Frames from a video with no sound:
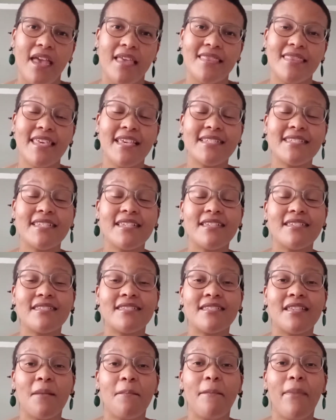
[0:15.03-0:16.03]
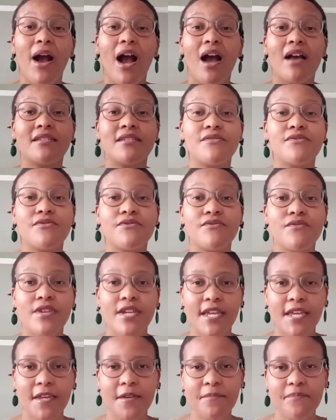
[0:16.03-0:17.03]
This is part
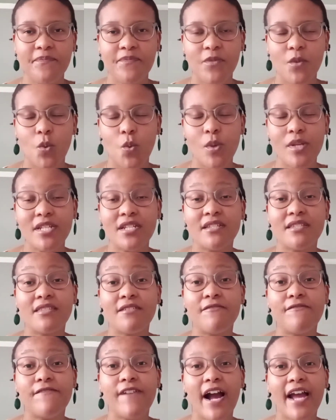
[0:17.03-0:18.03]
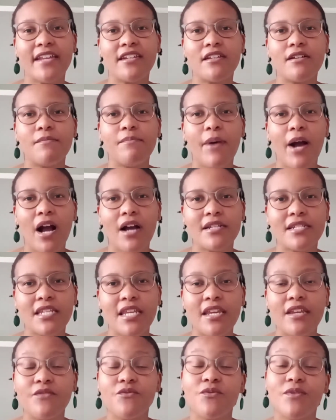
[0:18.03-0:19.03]
3, which is the final part
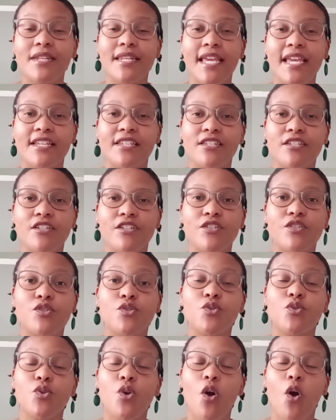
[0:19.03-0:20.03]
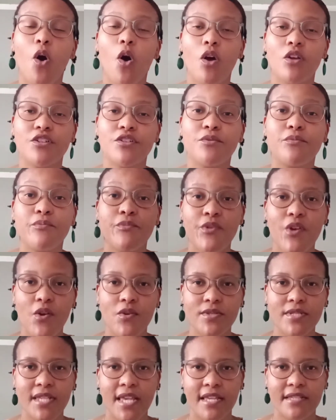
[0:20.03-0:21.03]
in relation to court
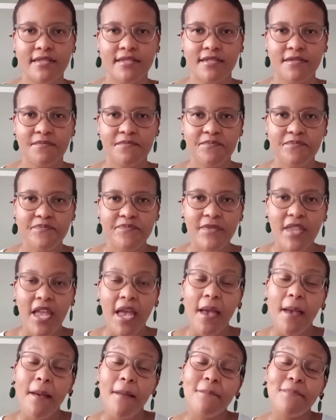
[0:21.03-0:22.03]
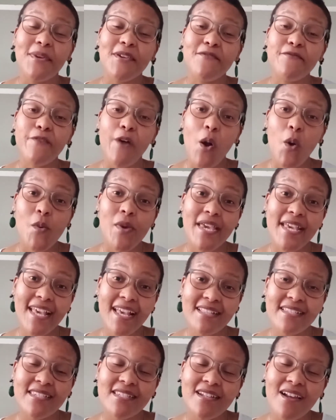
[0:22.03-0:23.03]
process. Before we
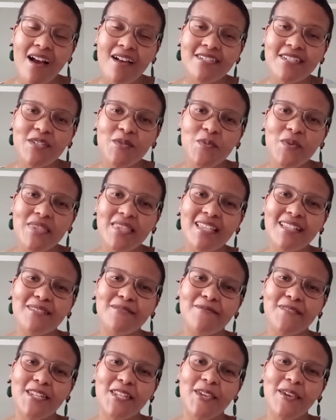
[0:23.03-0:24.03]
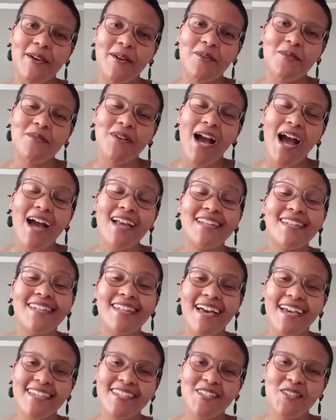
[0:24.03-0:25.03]
get started with this video, I'd
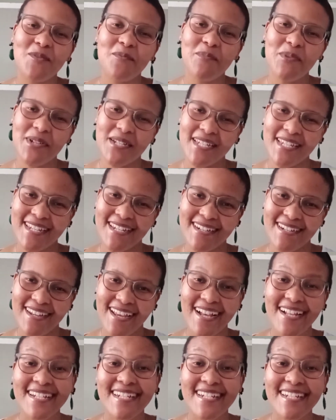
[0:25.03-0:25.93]
like to put in a